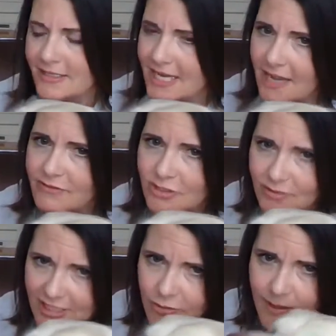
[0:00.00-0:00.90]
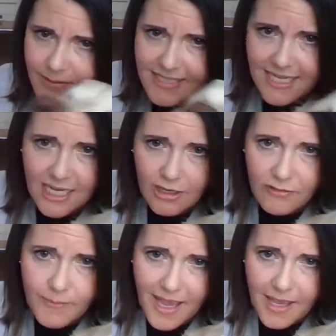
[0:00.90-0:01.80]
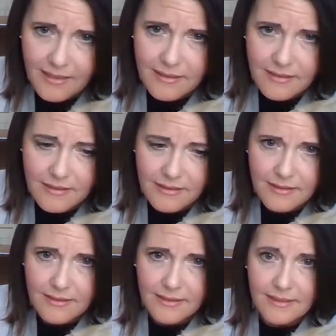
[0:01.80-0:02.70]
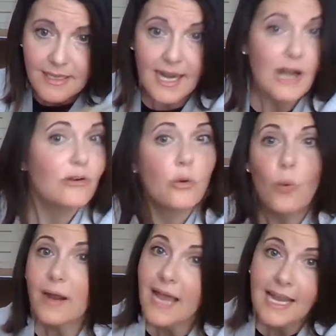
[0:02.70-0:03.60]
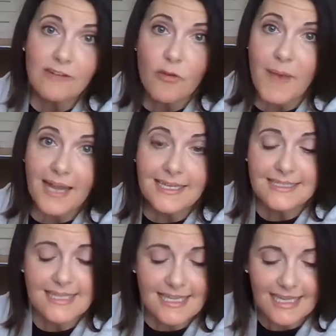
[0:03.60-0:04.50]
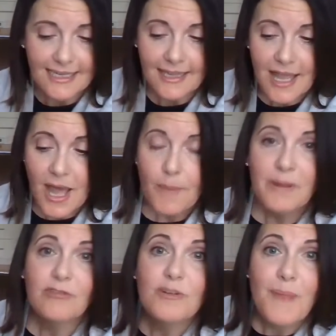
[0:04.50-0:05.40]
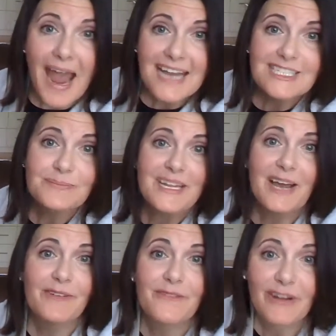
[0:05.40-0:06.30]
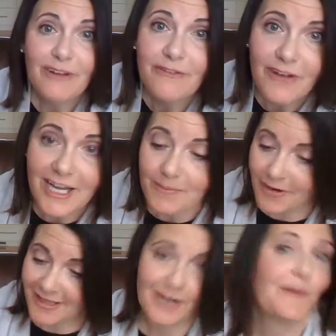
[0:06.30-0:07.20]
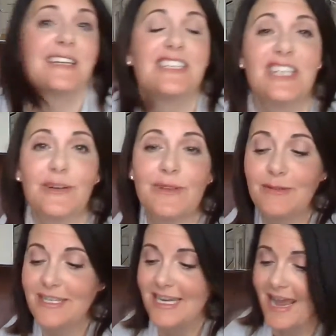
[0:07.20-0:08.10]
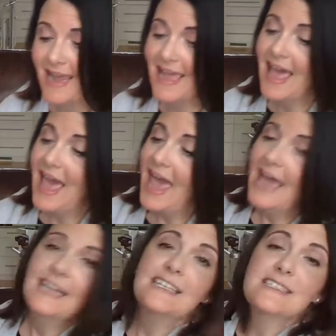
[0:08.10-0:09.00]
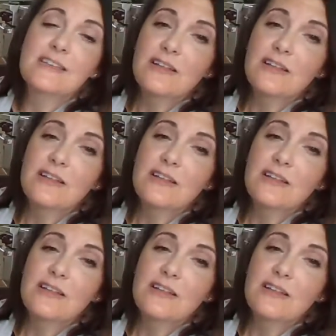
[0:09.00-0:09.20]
Dave, do you think you'd be able to take care of a pet? I don't know what kind of a pet he's thinking, but it reminded me of a very funny book that I wanted to share with you today. And it is